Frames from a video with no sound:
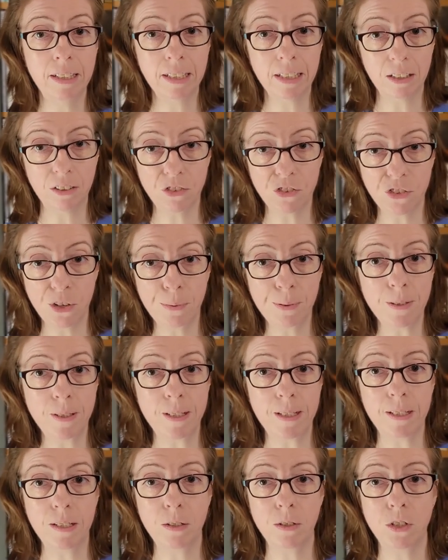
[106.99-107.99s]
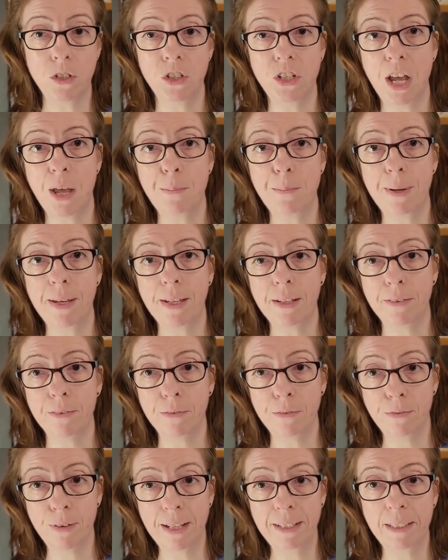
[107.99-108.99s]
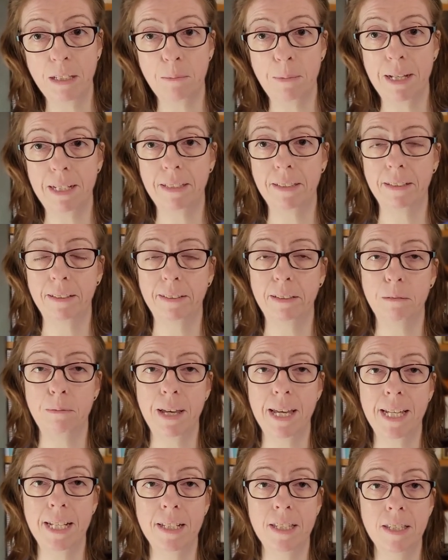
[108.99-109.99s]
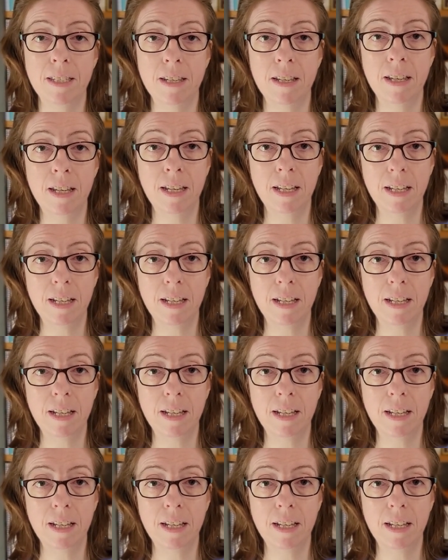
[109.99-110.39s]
contributed to shaping fundamental debates